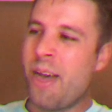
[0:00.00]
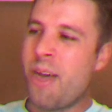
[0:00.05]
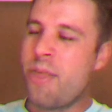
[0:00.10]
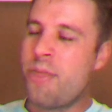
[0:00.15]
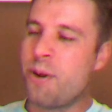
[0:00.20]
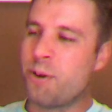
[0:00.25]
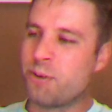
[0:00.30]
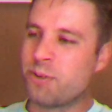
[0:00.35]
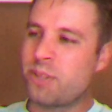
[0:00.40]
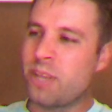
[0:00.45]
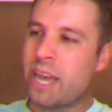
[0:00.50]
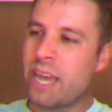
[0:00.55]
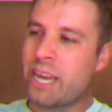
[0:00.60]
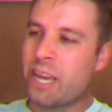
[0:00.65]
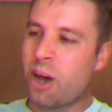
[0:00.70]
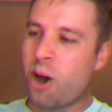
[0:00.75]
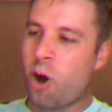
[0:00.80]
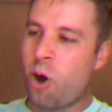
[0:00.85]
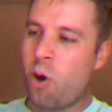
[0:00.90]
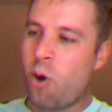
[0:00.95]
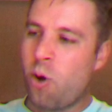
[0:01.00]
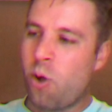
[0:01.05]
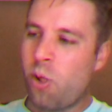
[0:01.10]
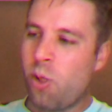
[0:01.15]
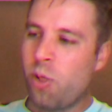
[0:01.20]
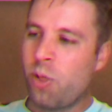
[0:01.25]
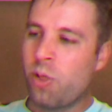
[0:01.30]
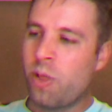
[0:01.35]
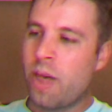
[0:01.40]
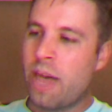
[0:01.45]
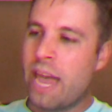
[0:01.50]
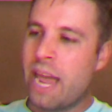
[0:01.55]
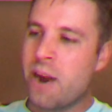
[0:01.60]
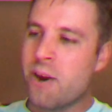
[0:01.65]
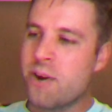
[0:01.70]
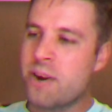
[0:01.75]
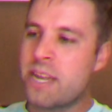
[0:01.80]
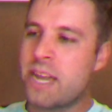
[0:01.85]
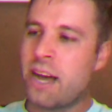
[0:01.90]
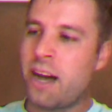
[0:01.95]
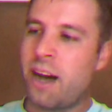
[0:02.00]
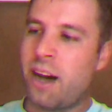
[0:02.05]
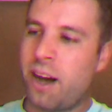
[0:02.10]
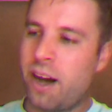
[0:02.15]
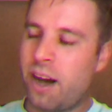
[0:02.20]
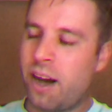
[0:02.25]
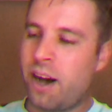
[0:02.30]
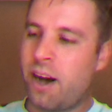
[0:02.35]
there was a whole area